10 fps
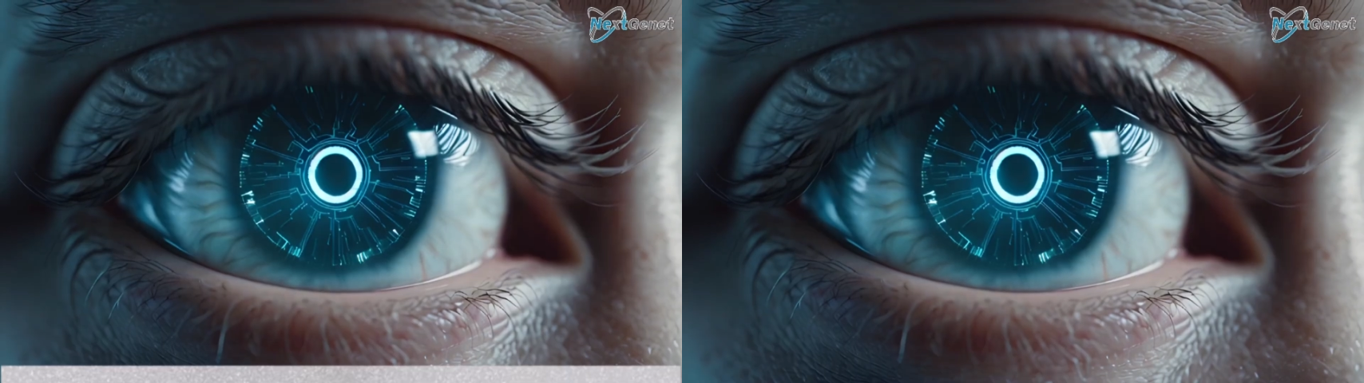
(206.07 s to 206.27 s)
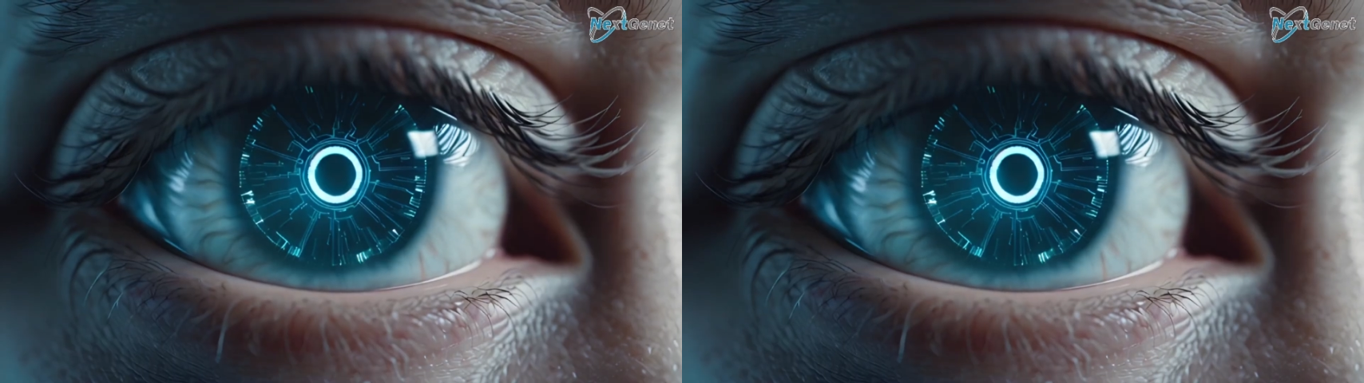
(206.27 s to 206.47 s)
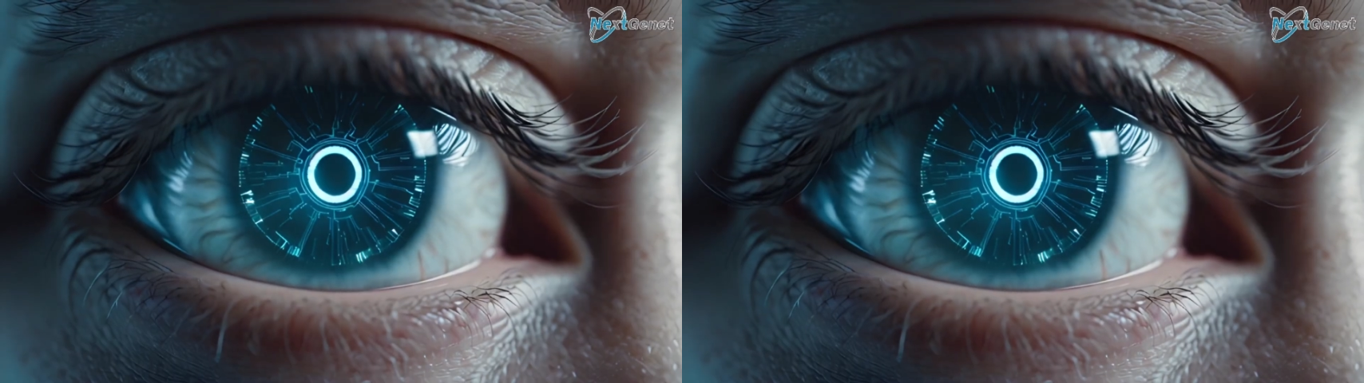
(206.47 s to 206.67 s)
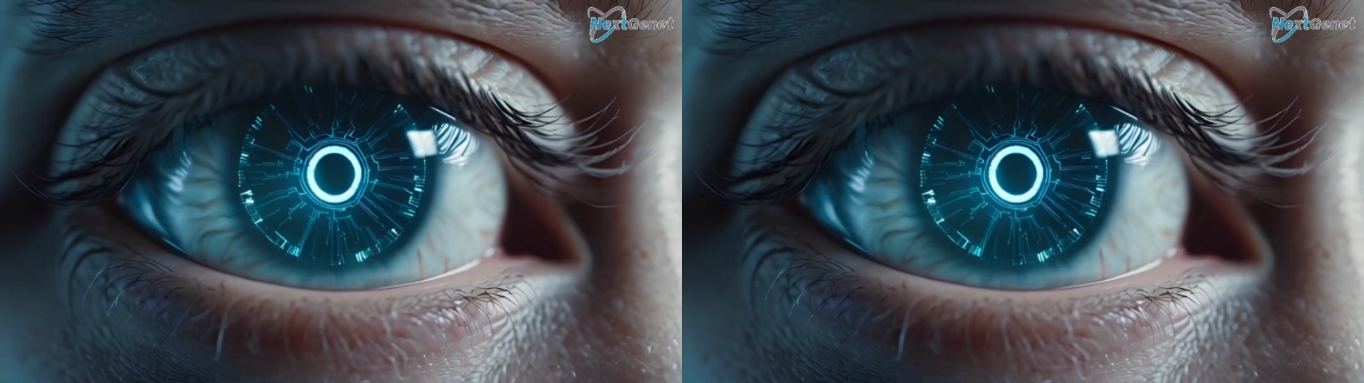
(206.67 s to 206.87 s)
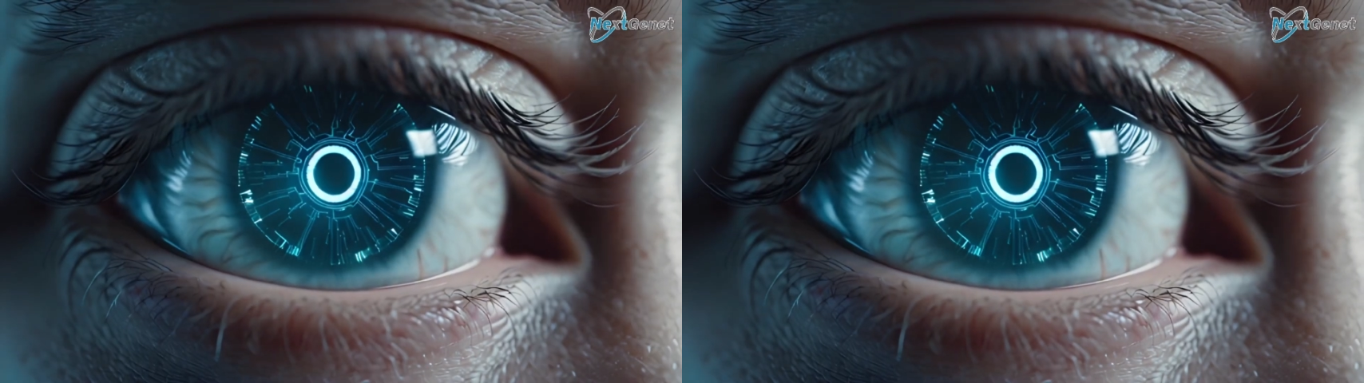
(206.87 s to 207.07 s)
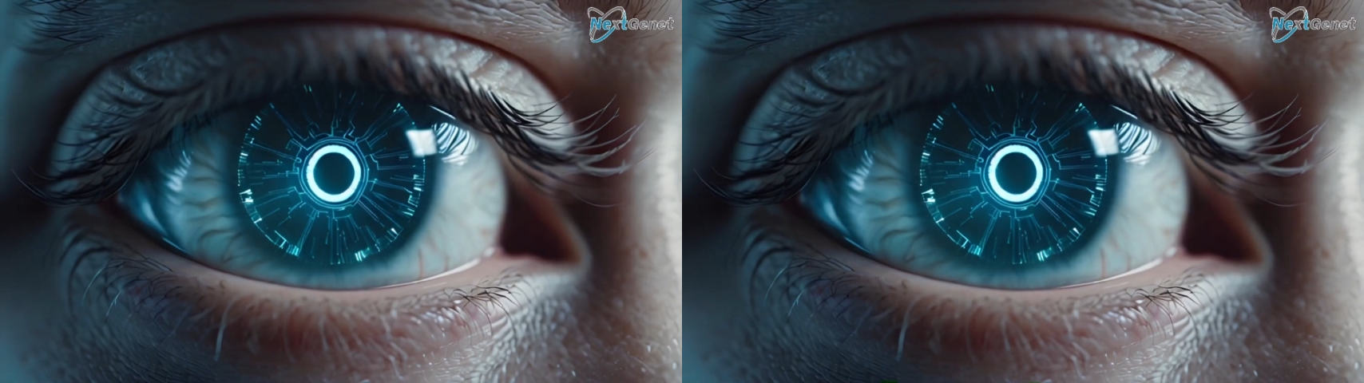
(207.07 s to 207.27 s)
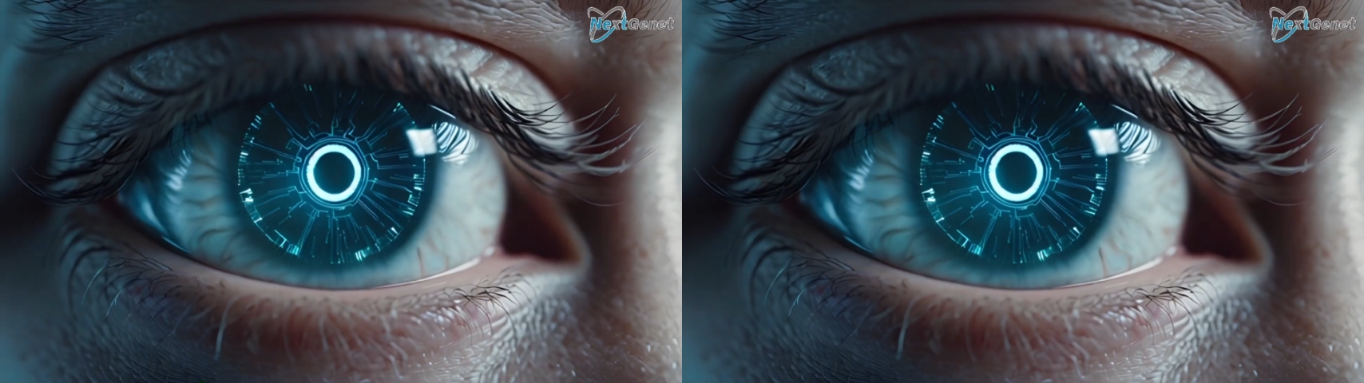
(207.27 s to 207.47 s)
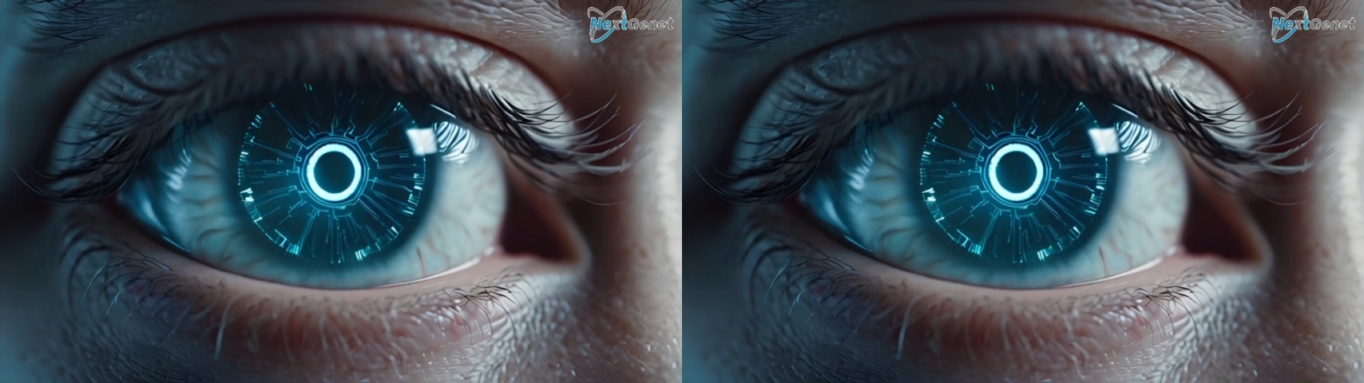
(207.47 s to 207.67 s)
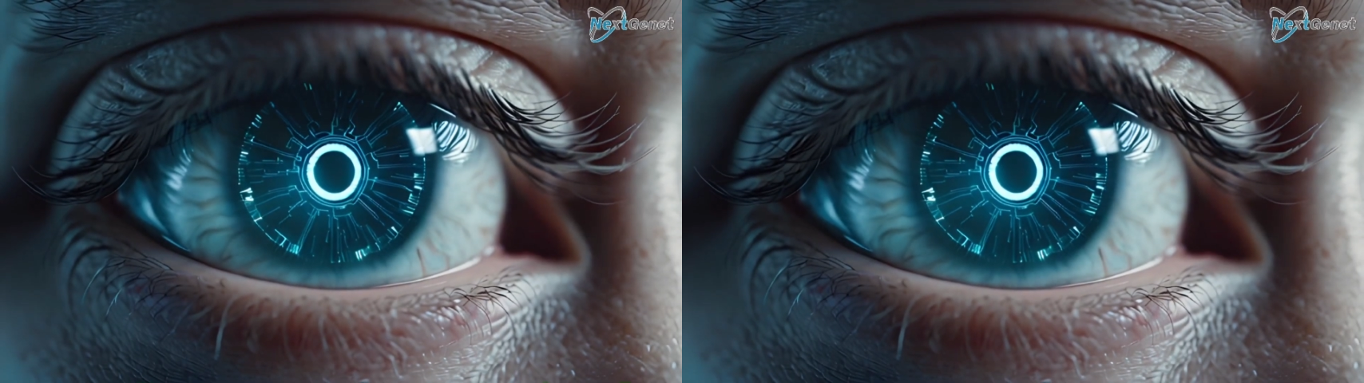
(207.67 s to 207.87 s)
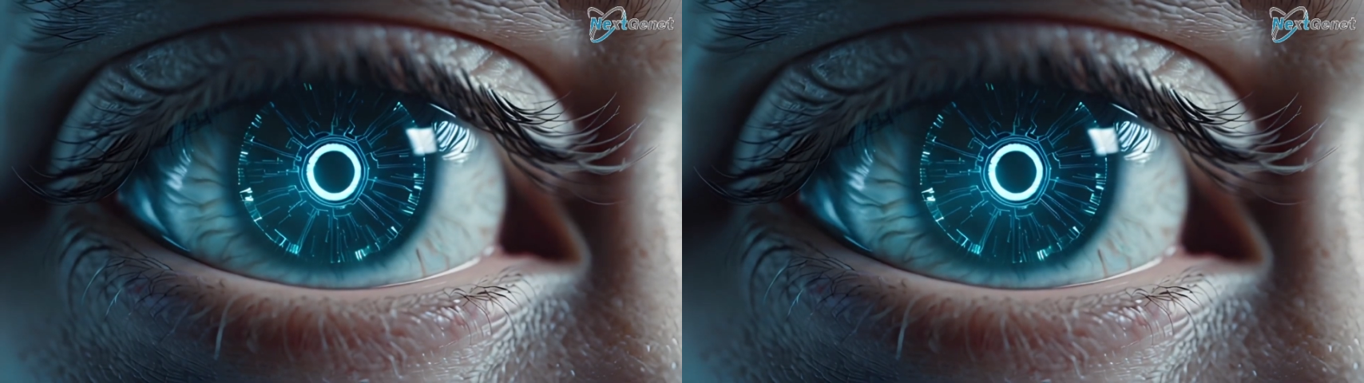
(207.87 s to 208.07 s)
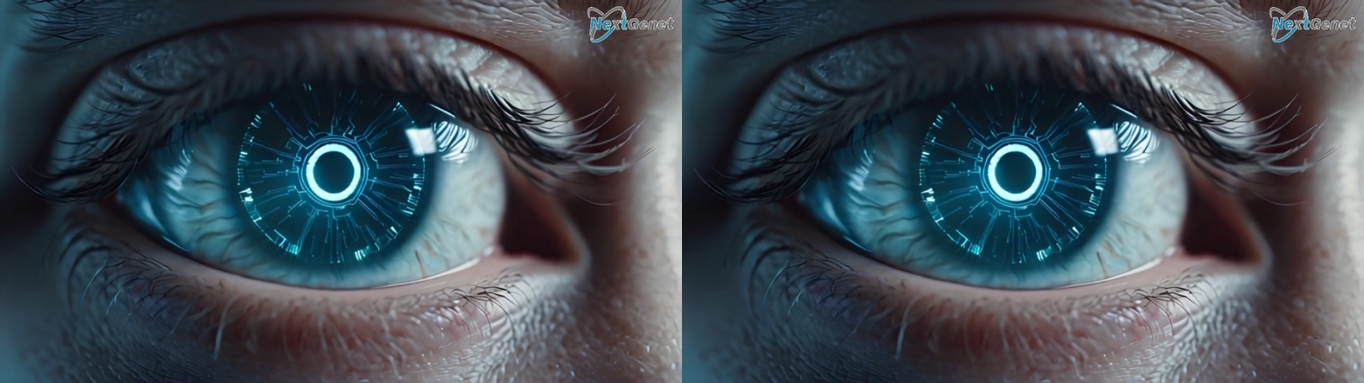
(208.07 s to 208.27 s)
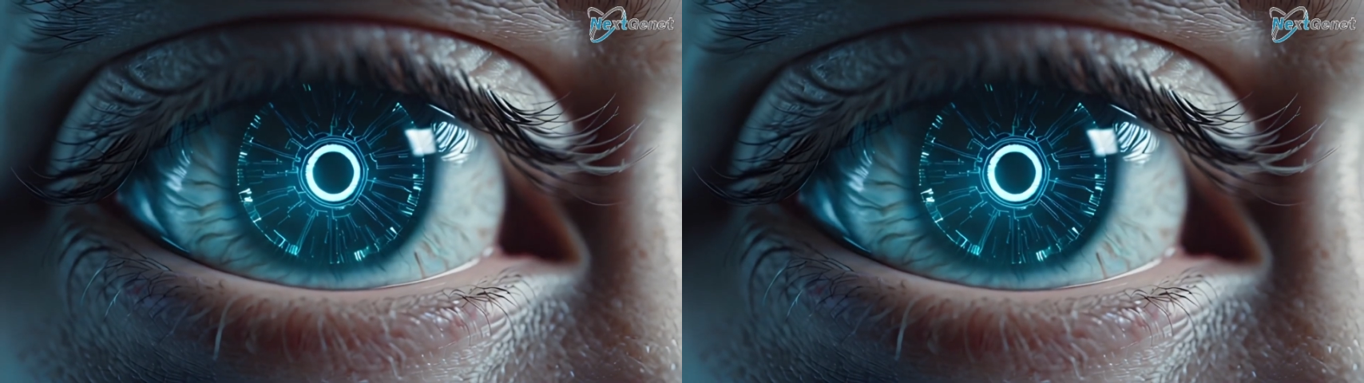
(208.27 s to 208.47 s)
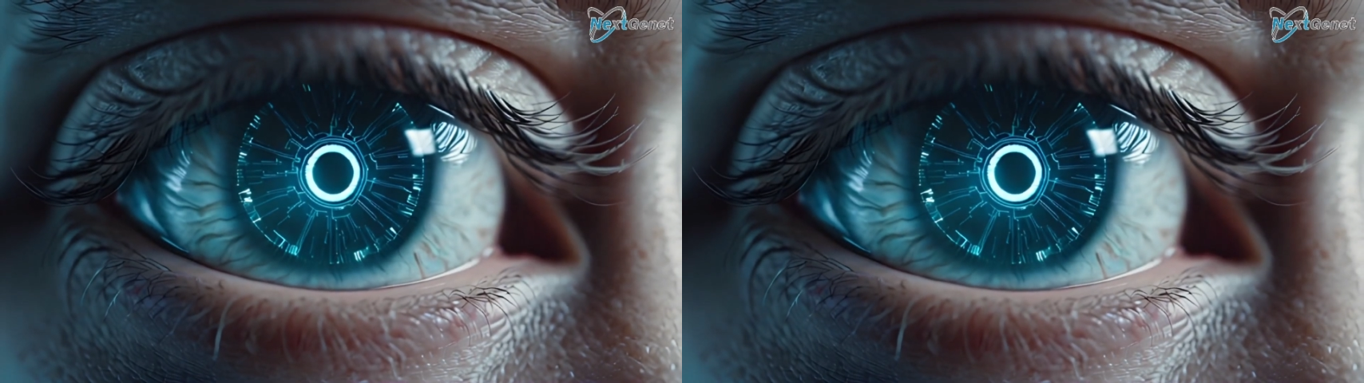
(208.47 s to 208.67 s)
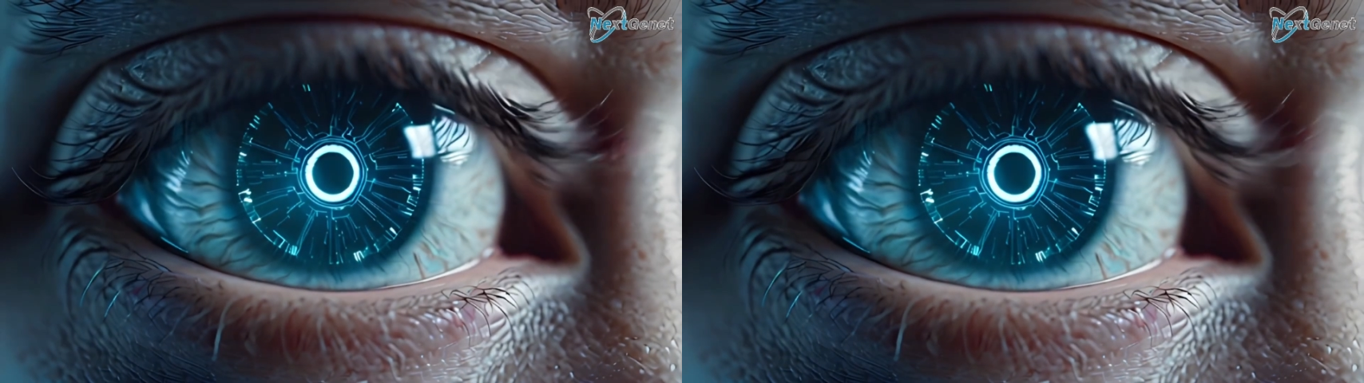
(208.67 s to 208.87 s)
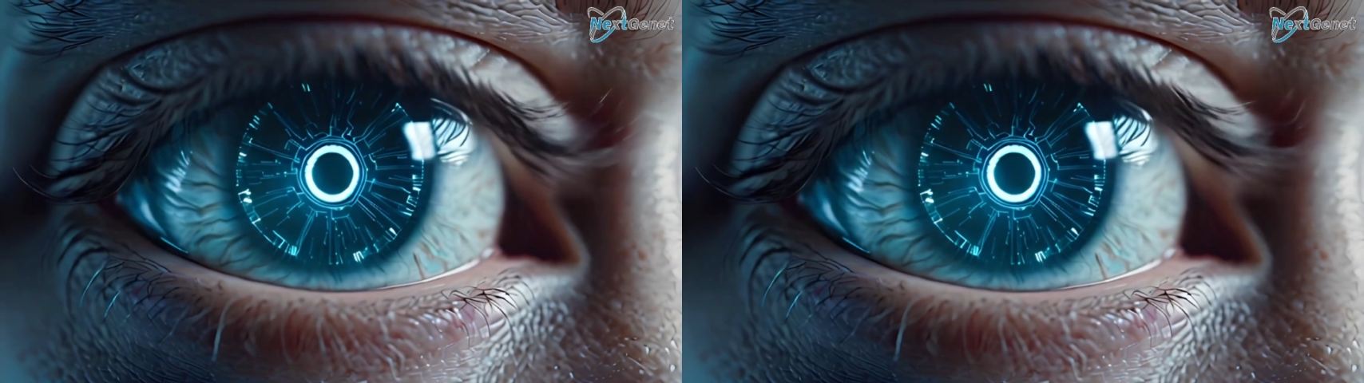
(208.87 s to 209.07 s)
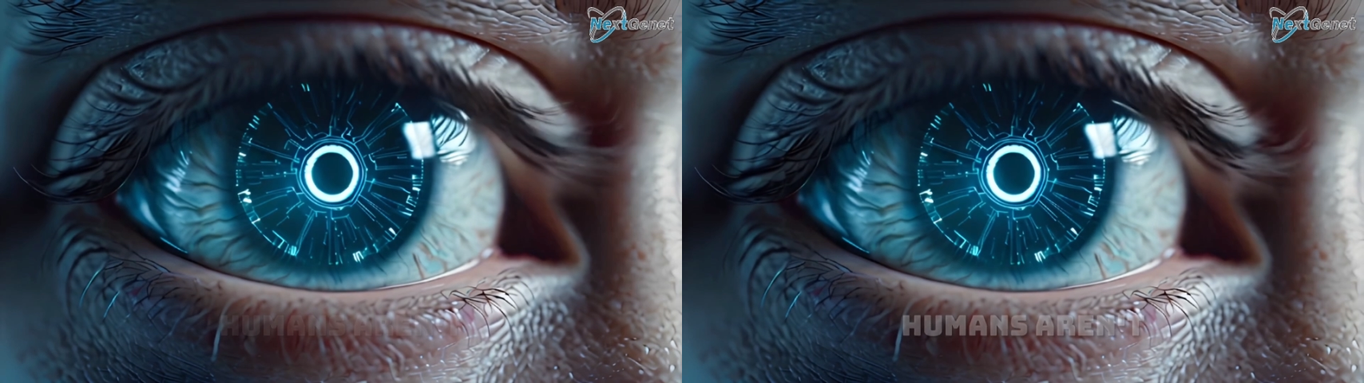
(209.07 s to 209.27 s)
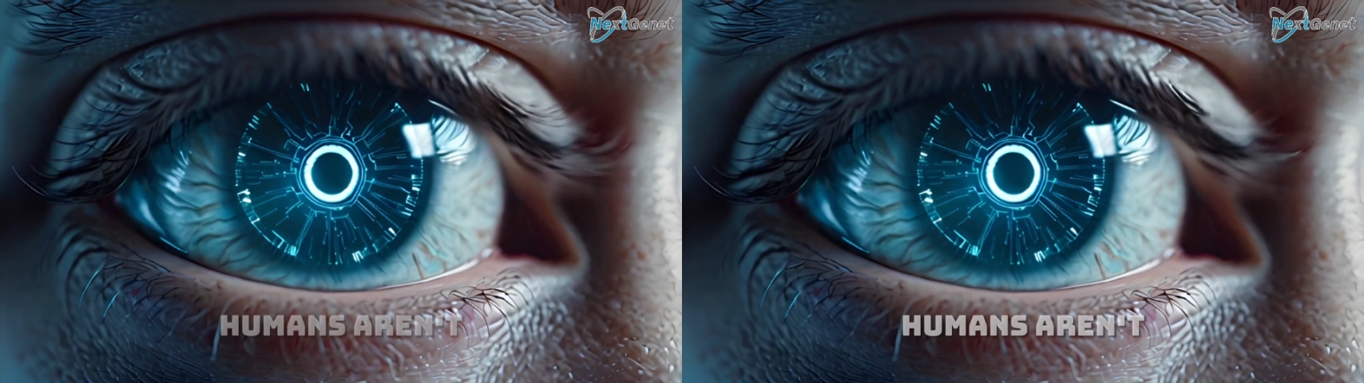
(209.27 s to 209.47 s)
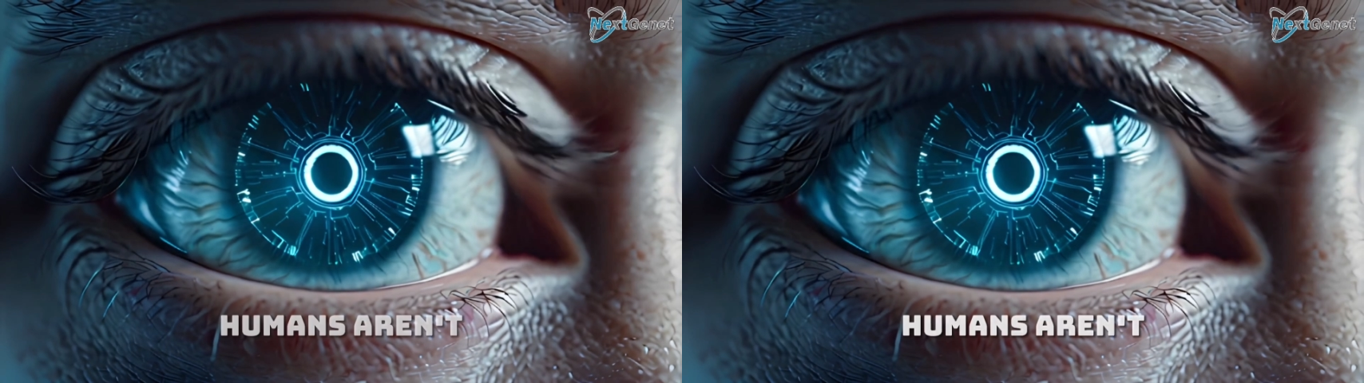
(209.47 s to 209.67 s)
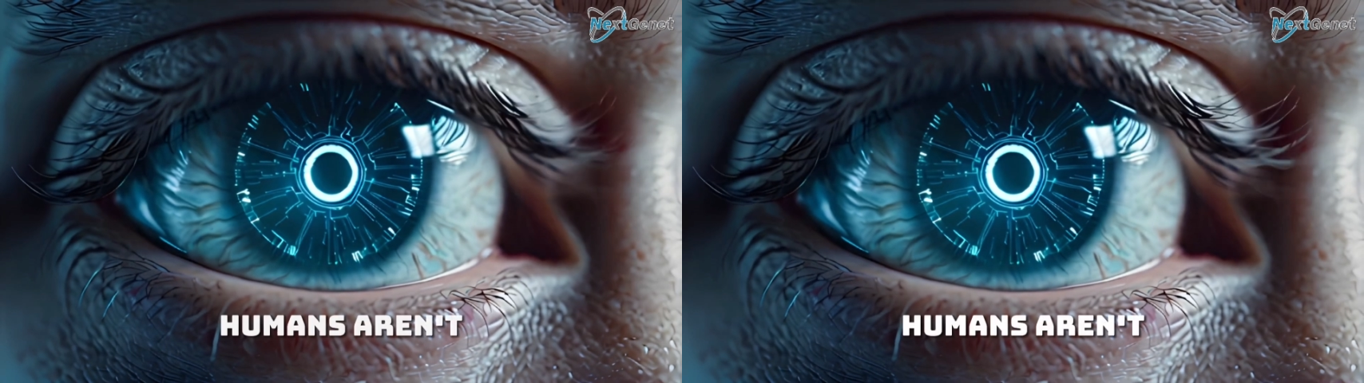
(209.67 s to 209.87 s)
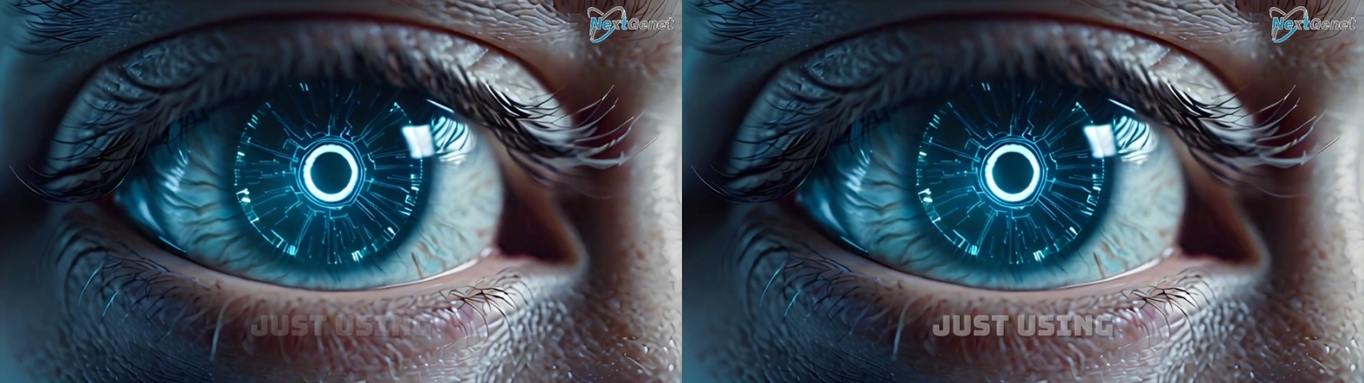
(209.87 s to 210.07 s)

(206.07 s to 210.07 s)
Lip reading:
No face is visible, so there are no lips to read.